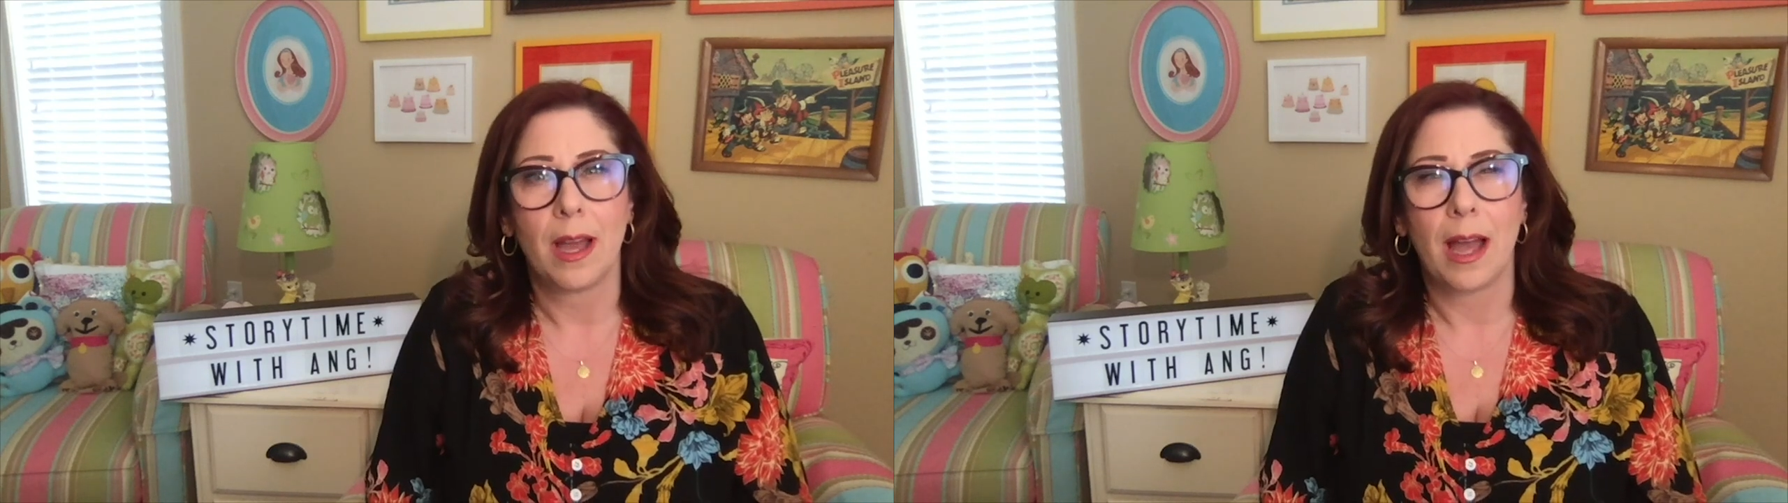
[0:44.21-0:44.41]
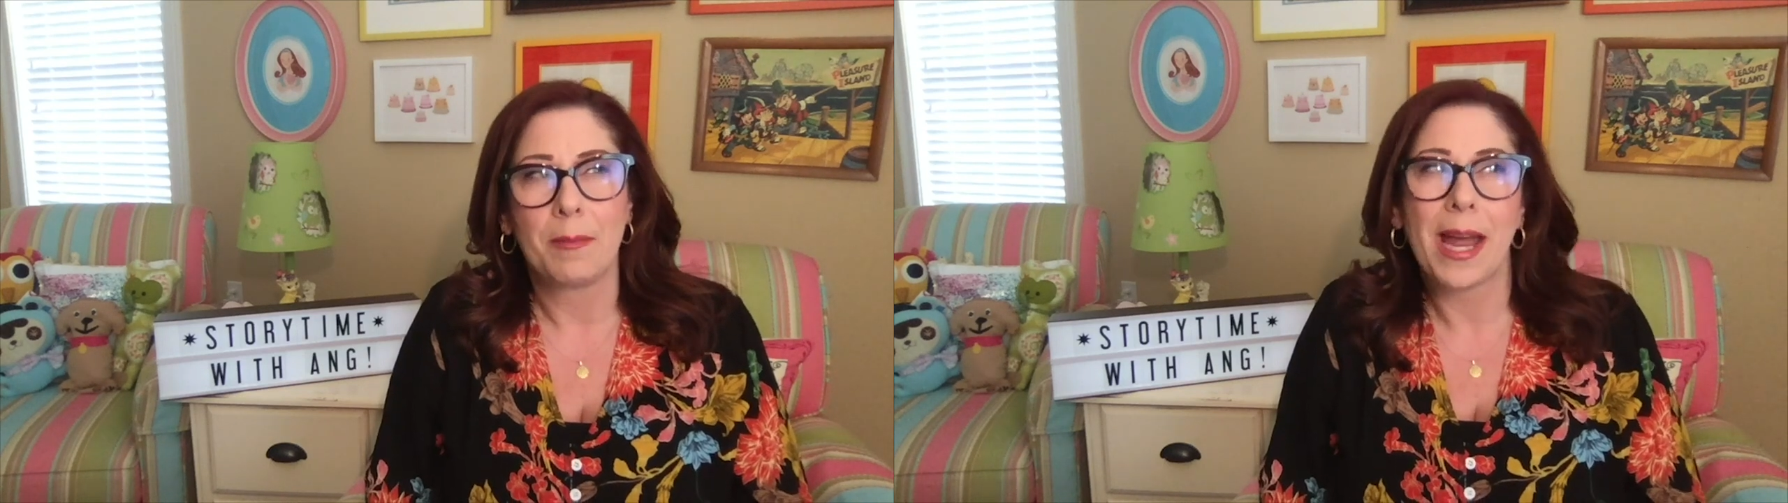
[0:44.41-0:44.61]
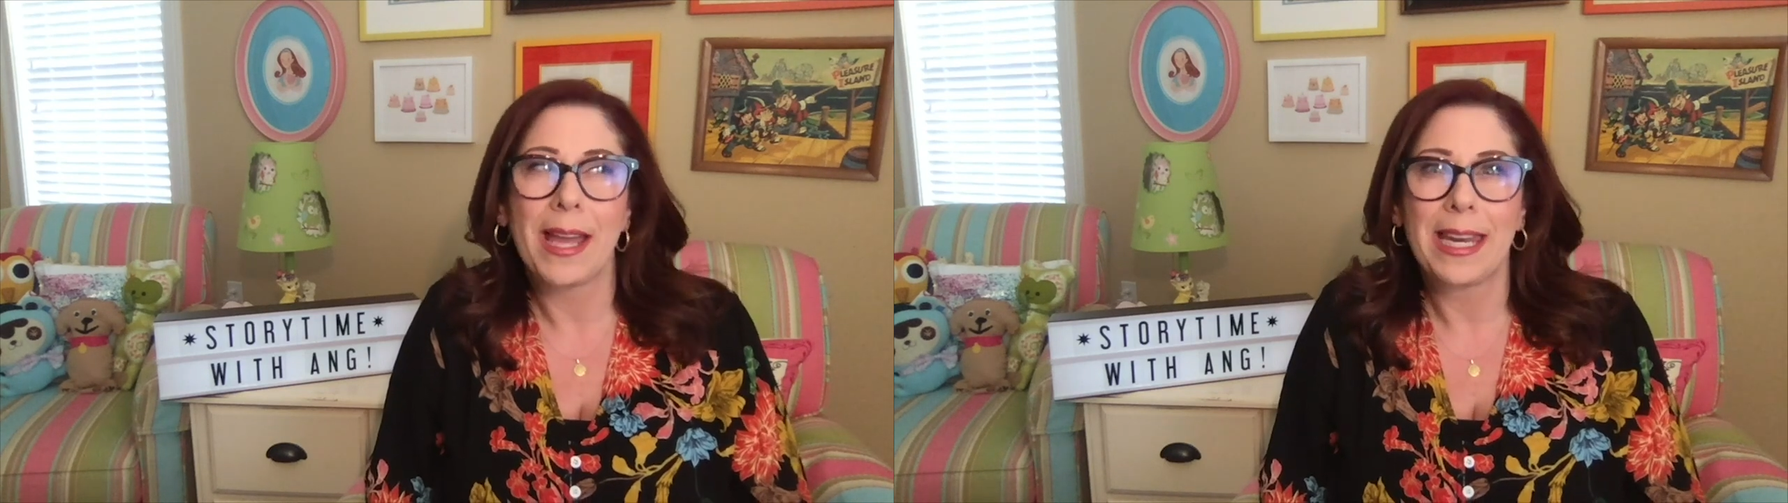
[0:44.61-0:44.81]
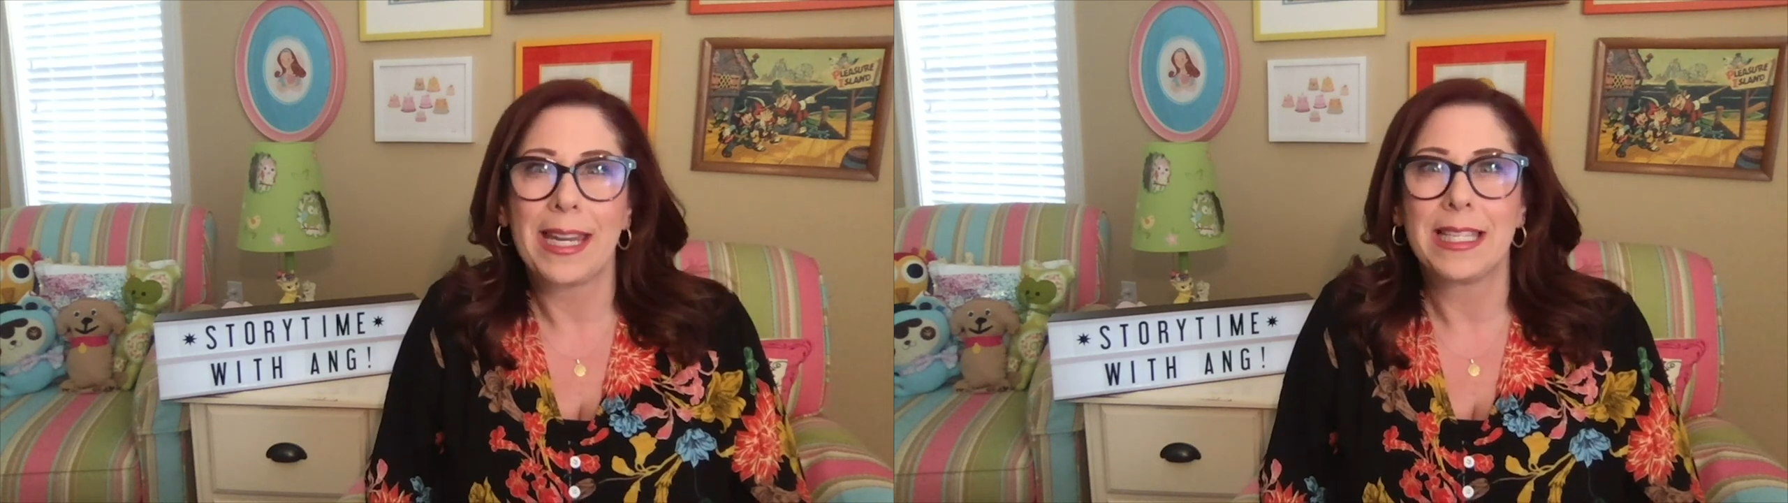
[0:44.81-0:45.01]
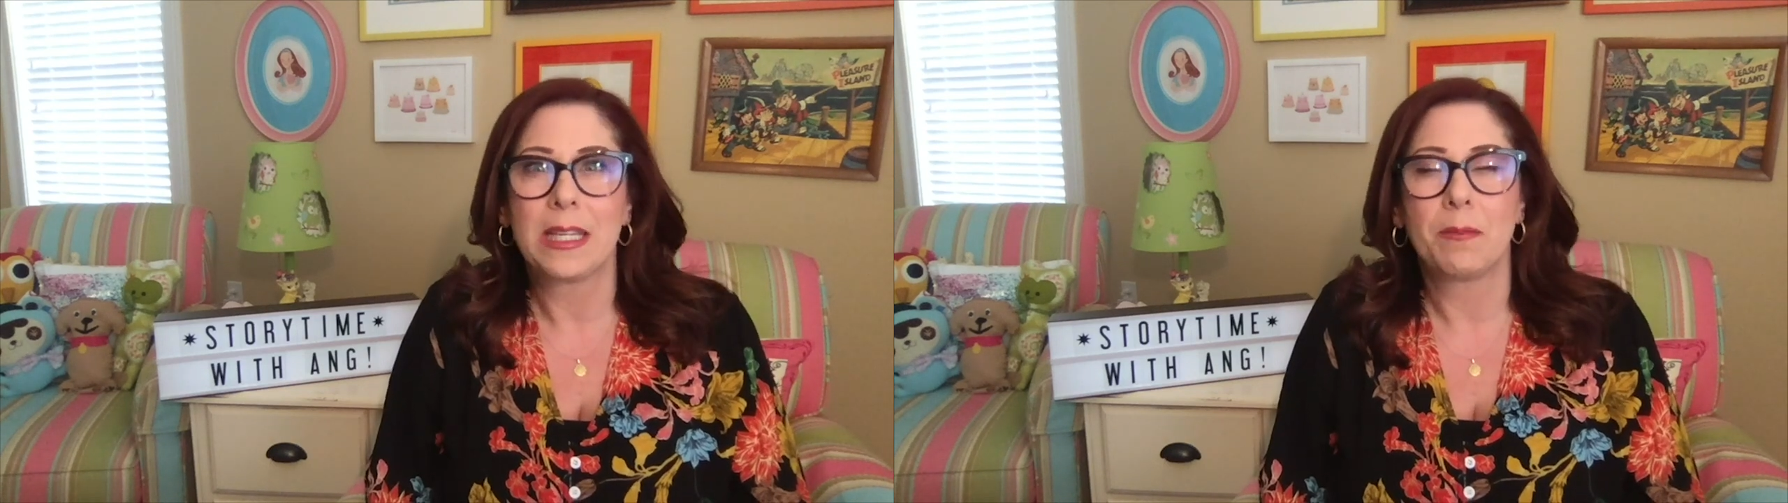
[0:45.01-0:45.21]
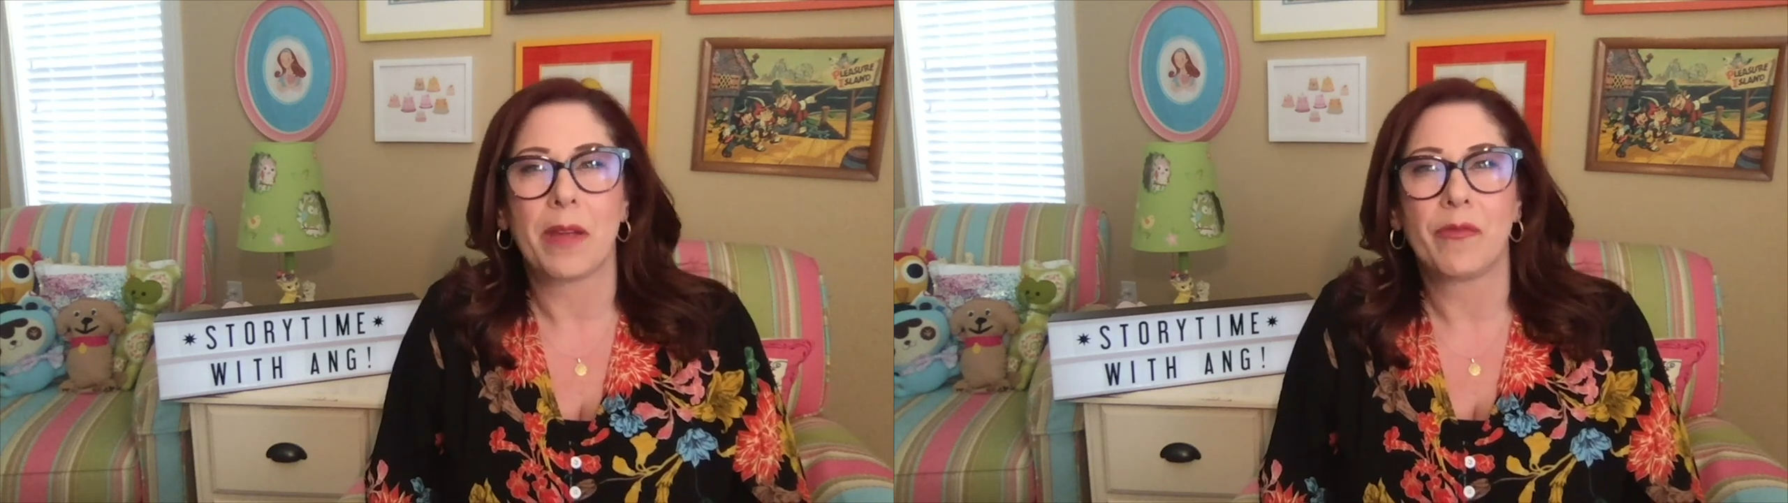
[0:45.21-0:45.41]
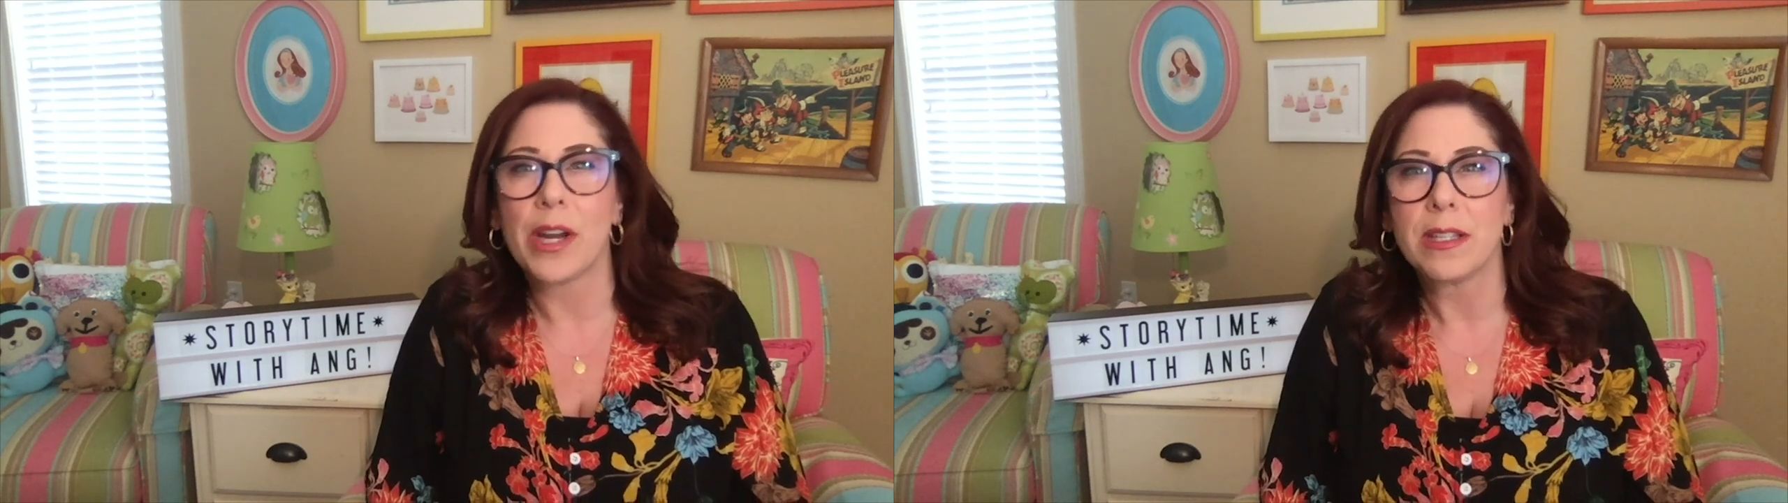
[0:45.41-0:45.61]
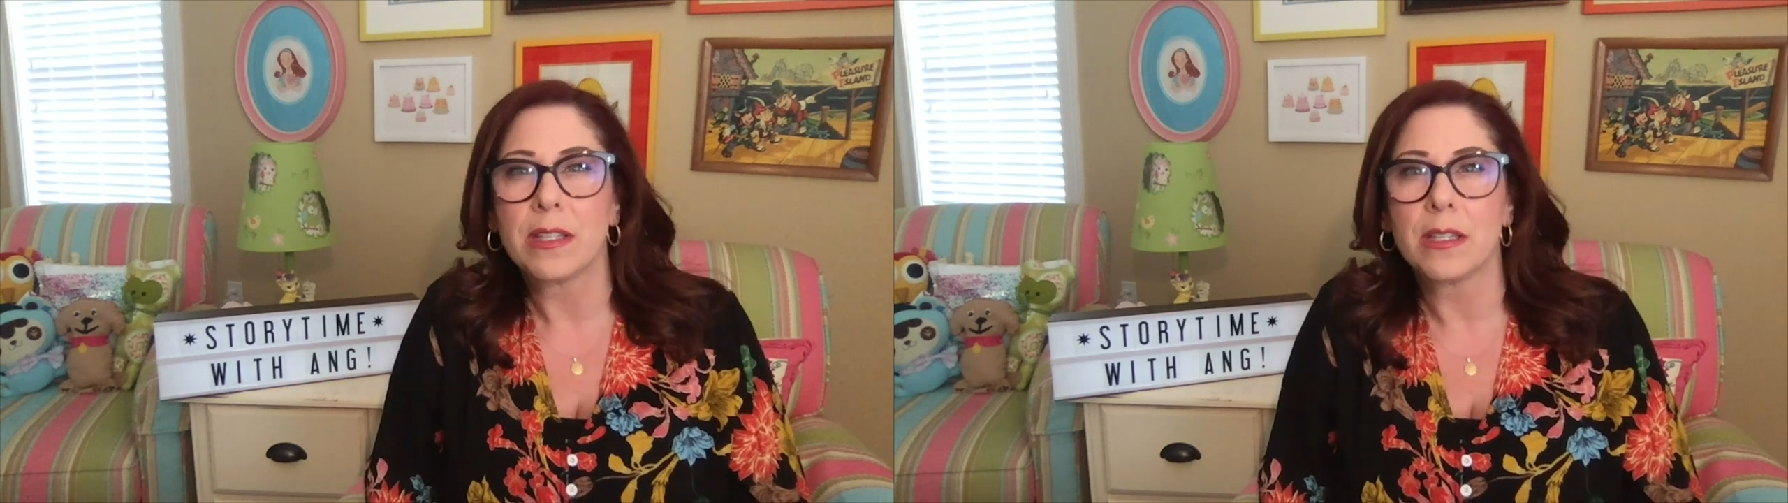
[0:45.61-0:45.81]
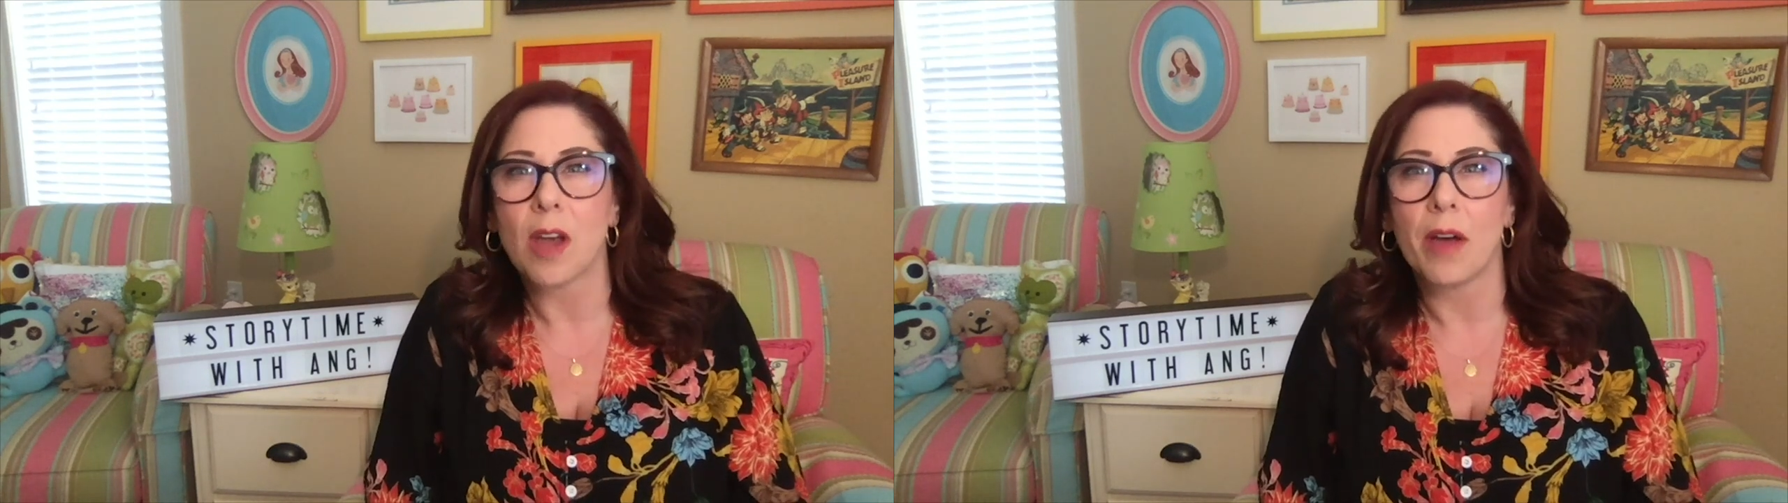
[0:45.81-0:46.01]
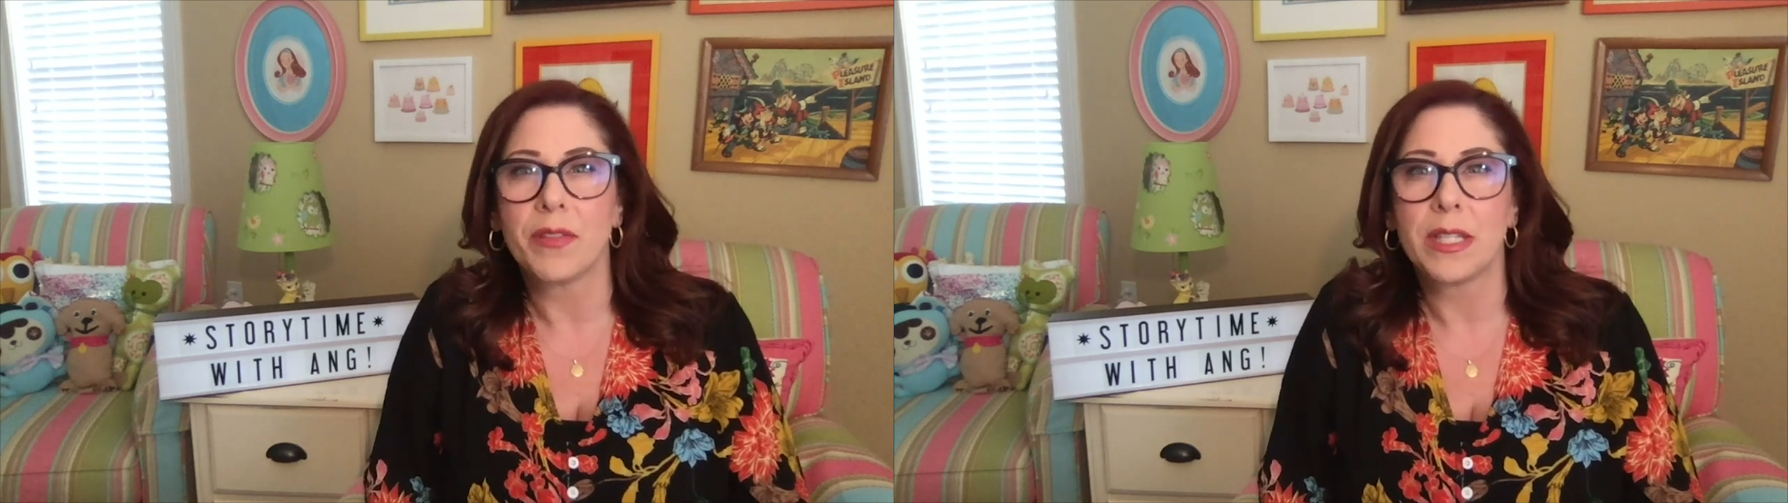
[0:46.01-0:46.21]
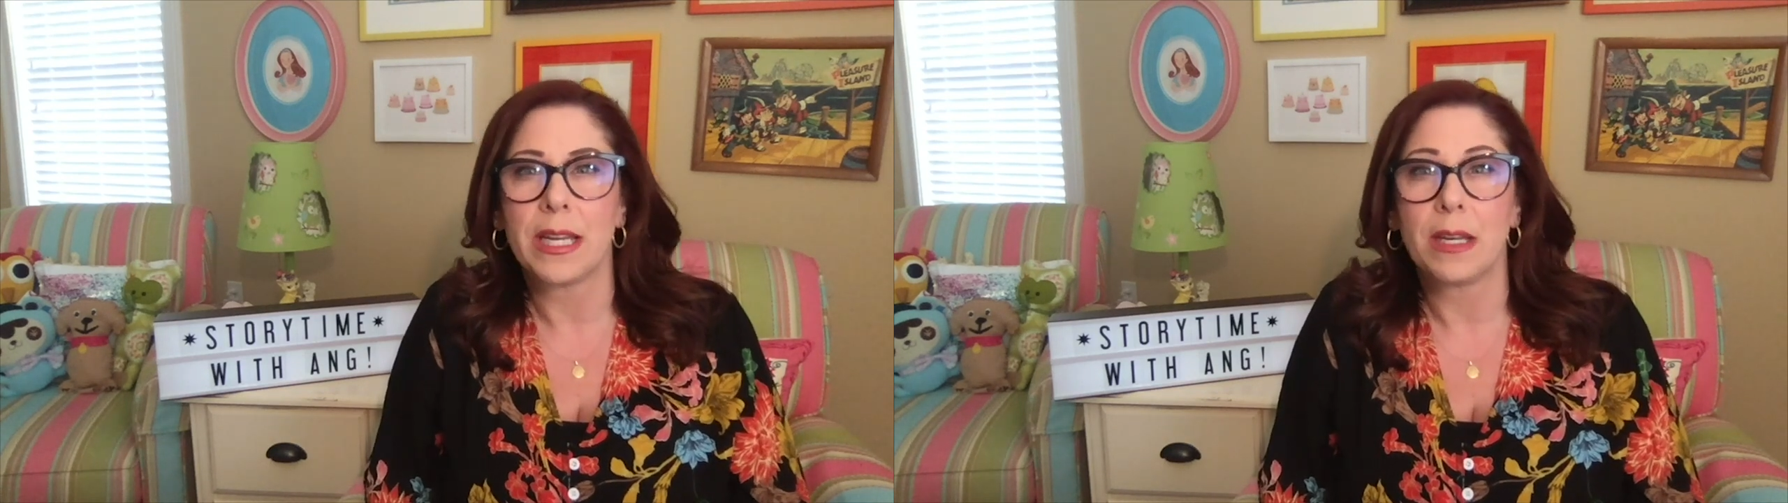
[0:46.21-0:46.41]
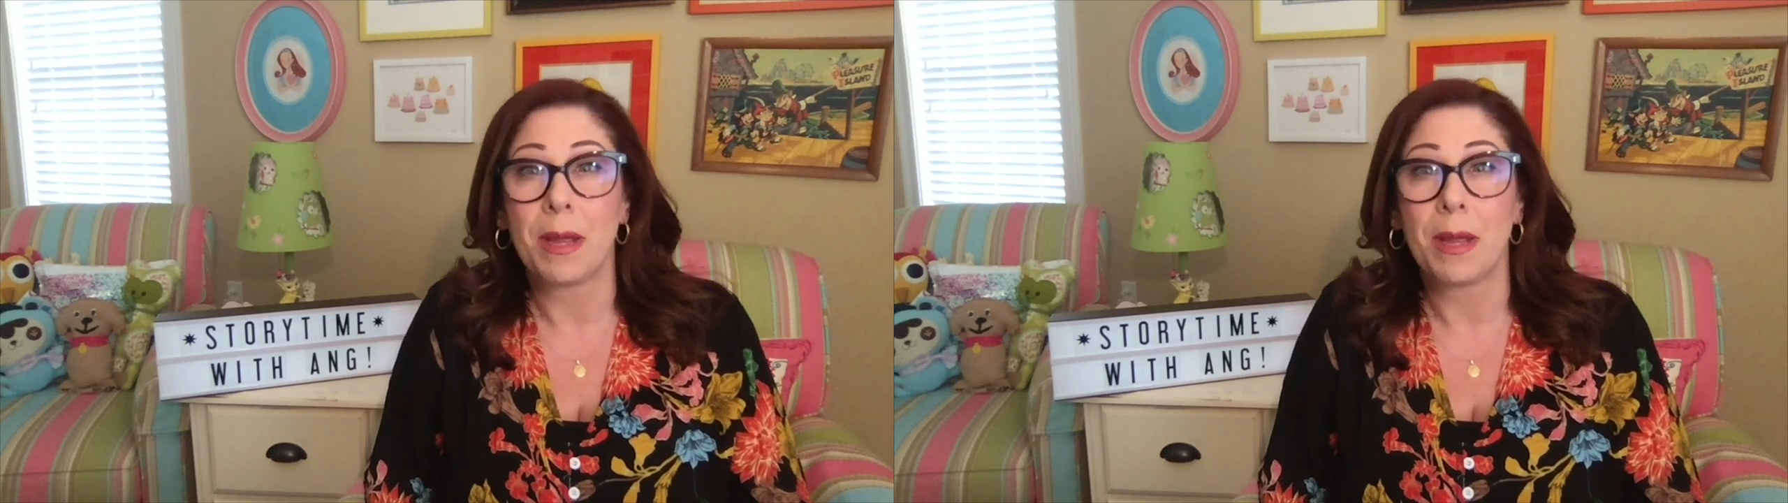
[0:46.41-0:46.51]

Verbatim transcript: I'm not getting to see my friends as often.